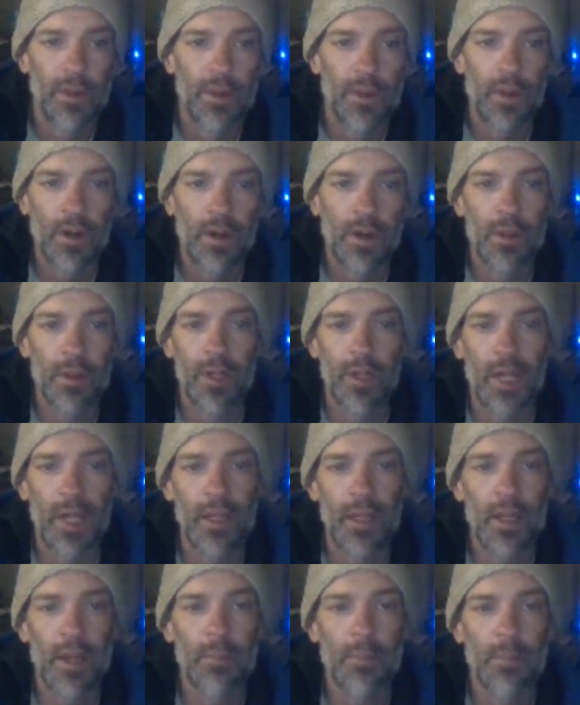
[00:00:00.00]
Another
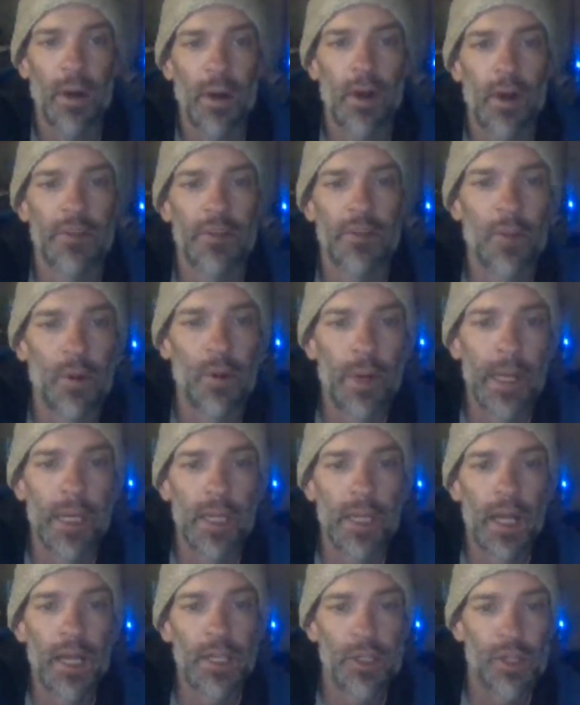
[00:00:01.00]
delicate part of Moorea
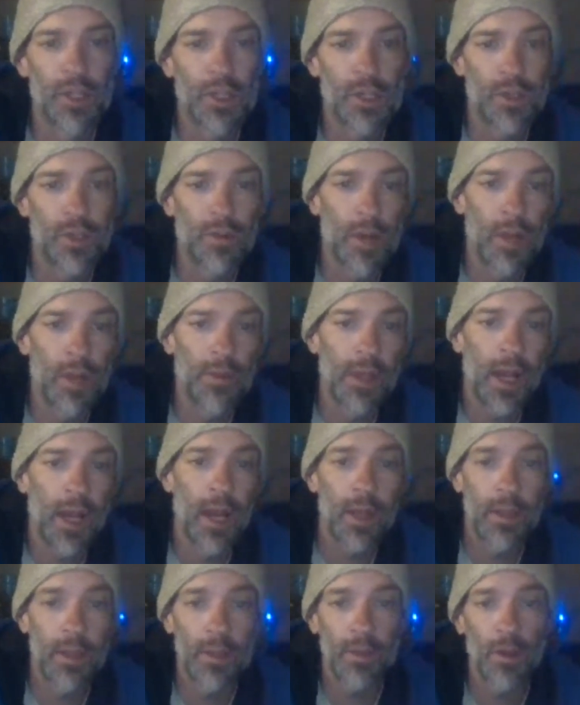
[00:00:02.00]
lies just around the
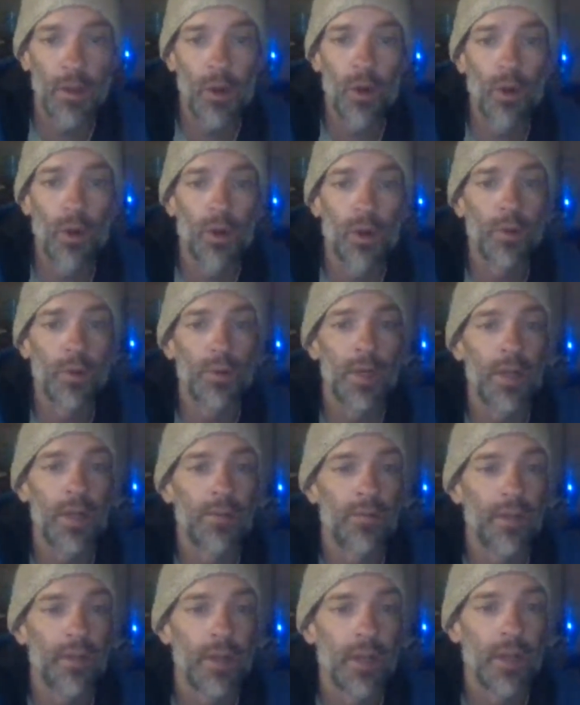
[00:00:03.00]
island. The coral
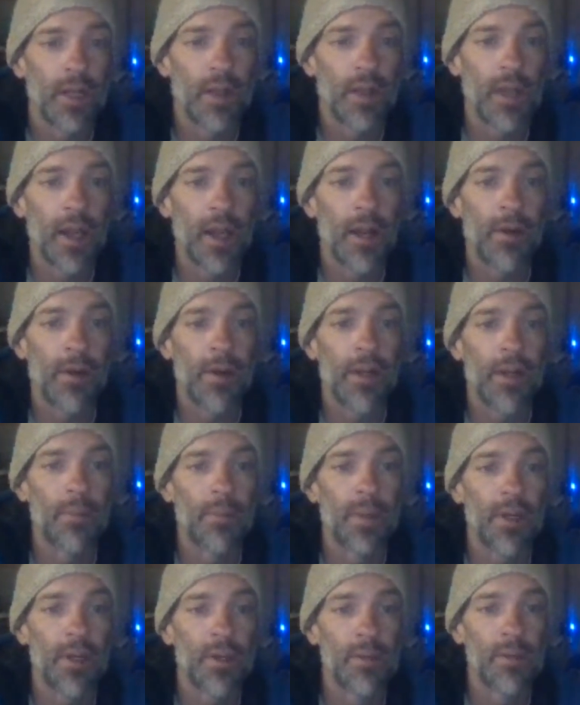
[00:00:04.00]
reef in that area
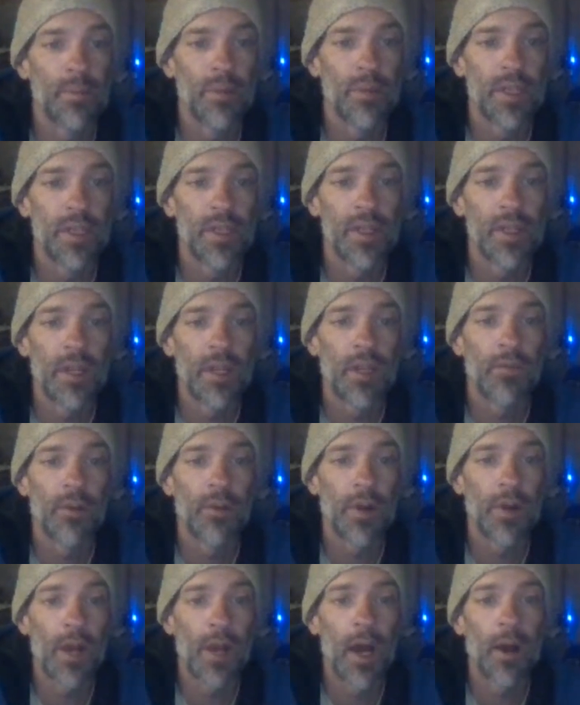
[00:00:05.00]
appears pristine
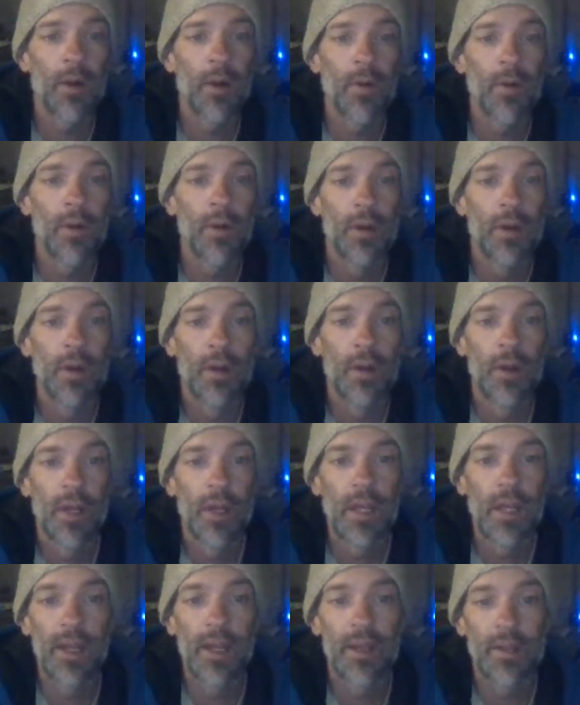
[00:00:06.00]
for now,
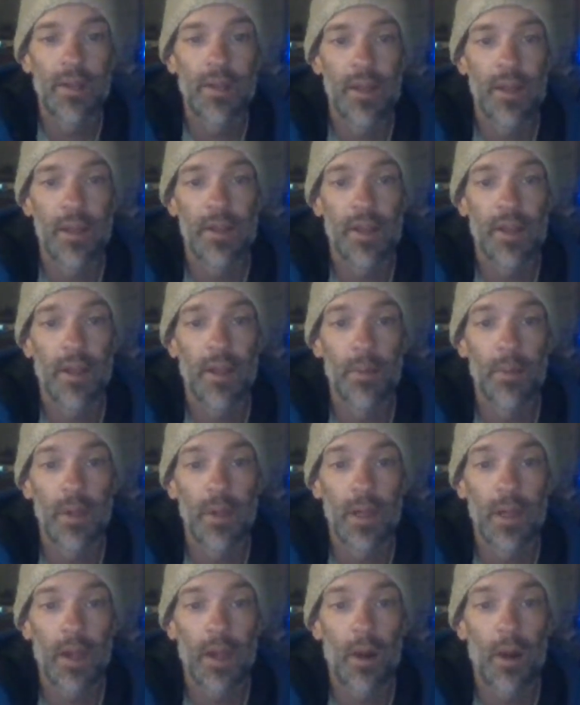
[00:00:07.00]
ESA said, but
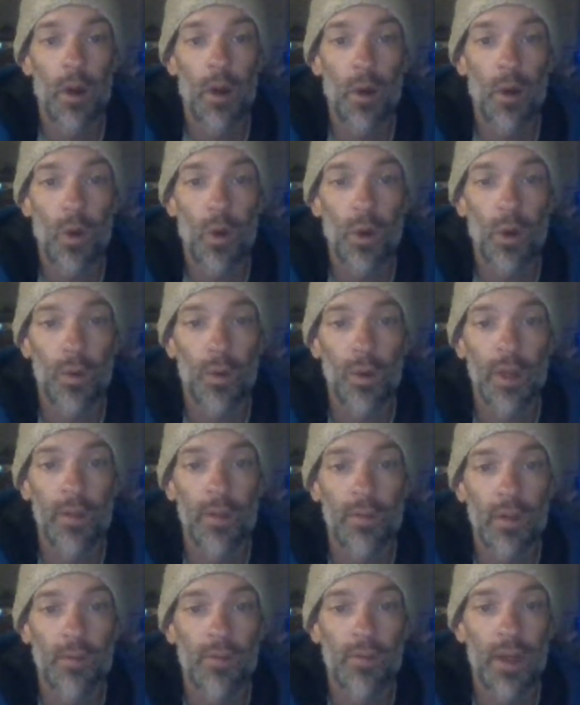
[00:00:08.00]
like all coral
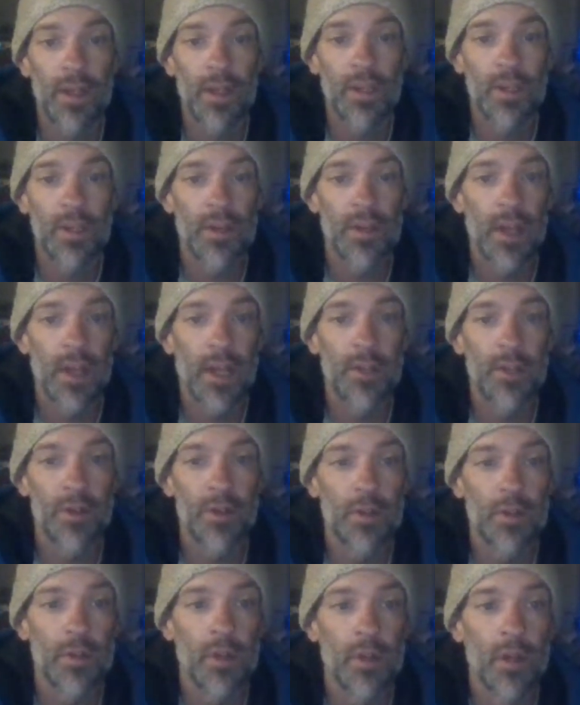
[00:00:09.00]
reefs, it faces
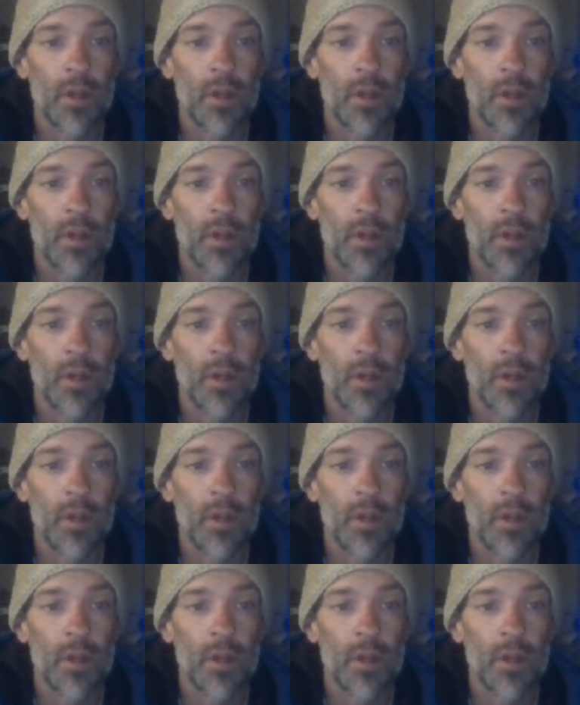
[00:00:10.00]
dangers